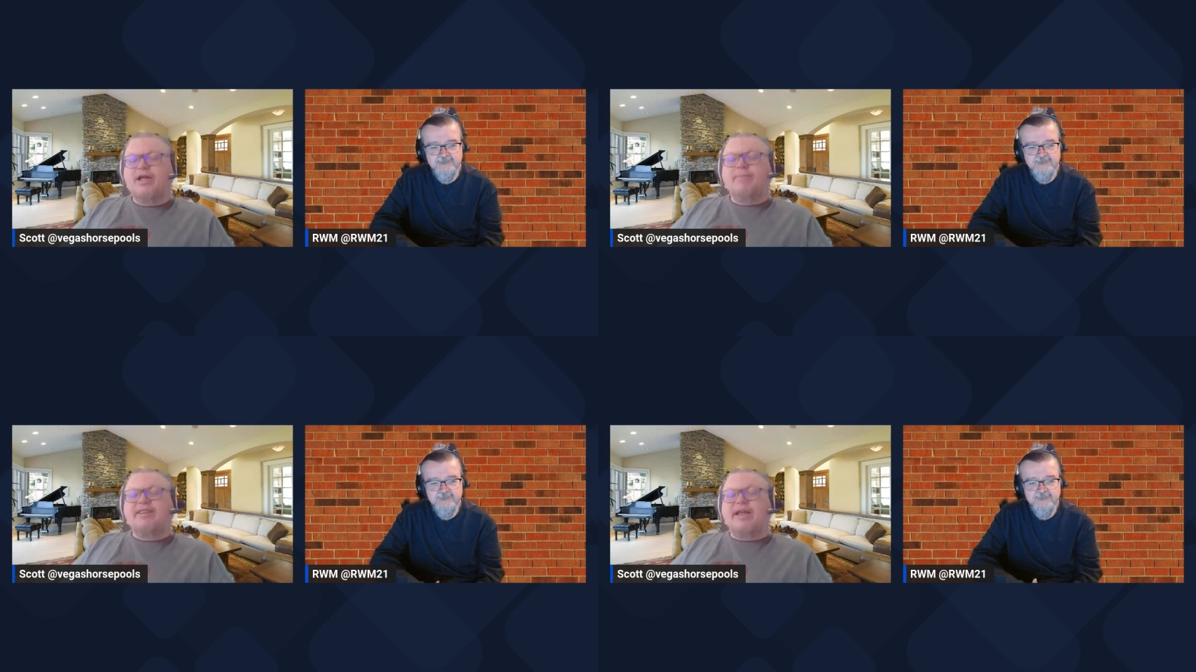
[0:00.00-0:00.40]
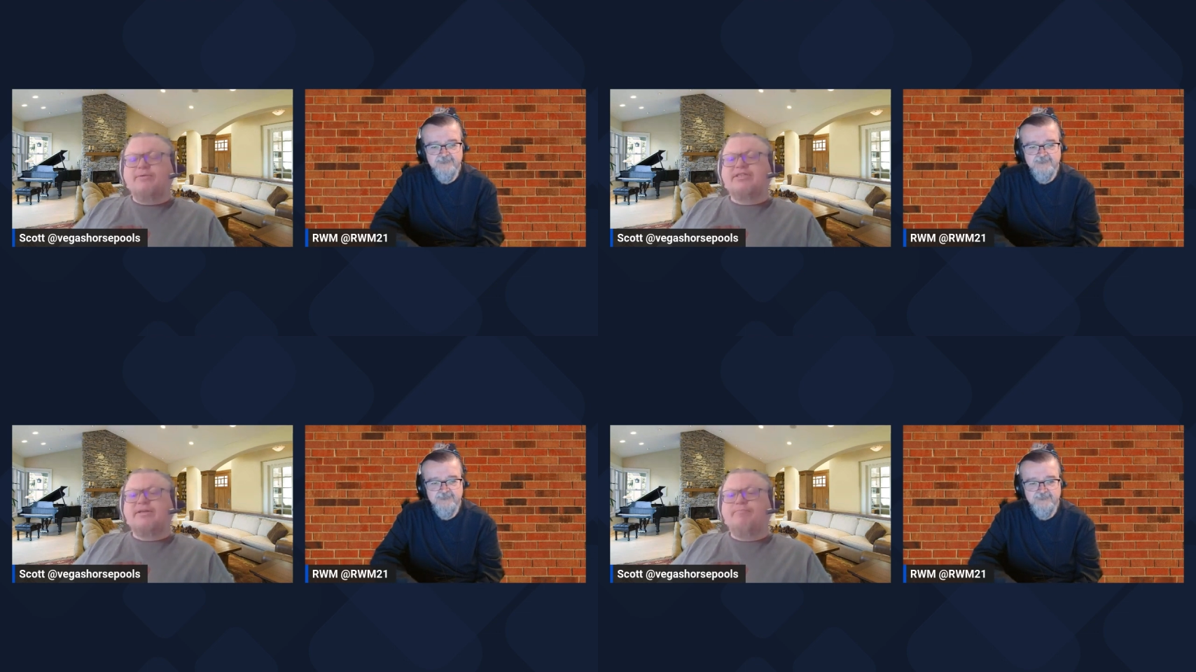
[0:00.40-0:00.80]
Speaker 1: but there were
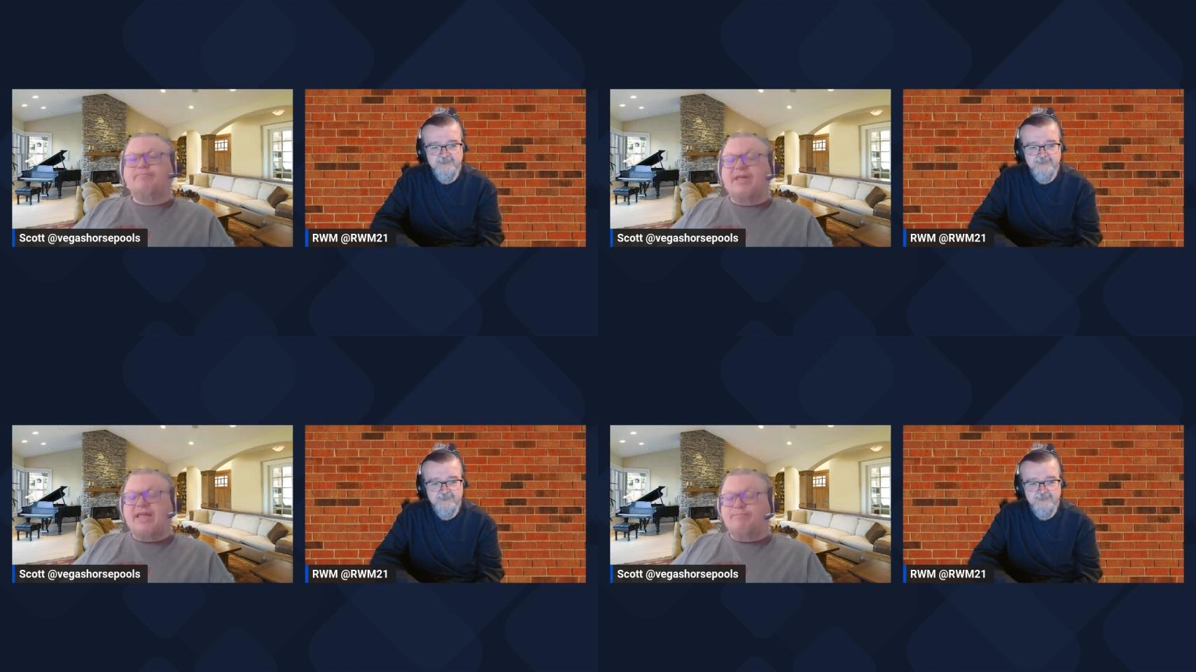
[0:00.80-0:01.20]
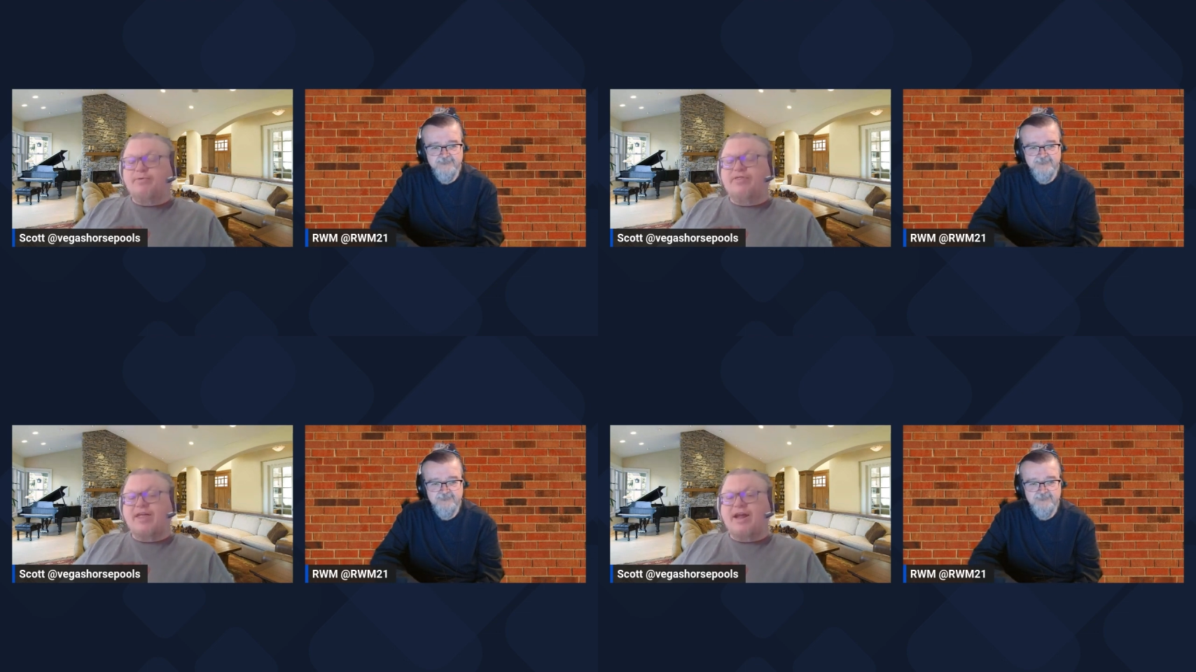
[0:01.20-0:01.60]
some
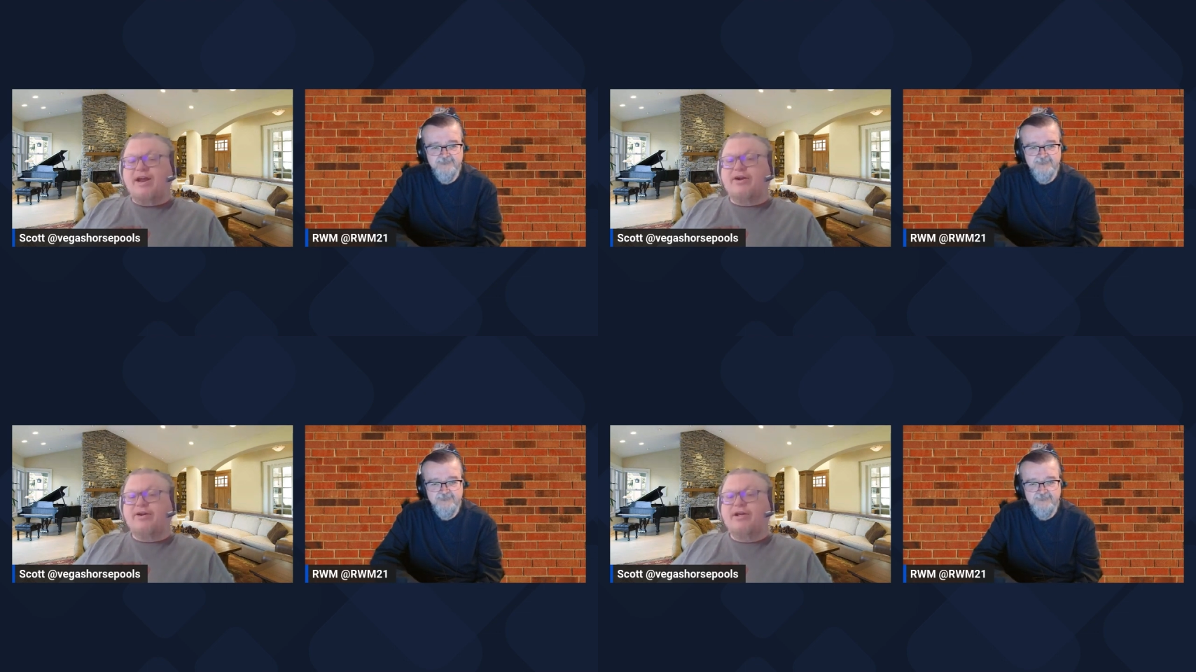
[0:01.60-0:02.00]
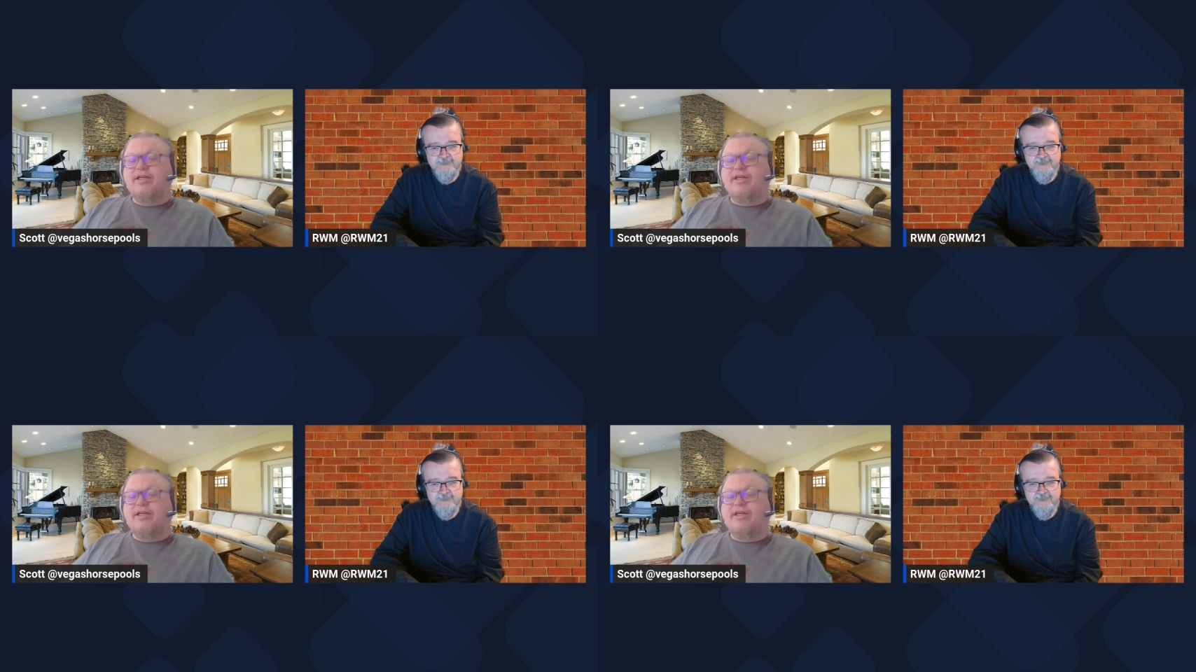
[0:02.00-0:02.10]
people there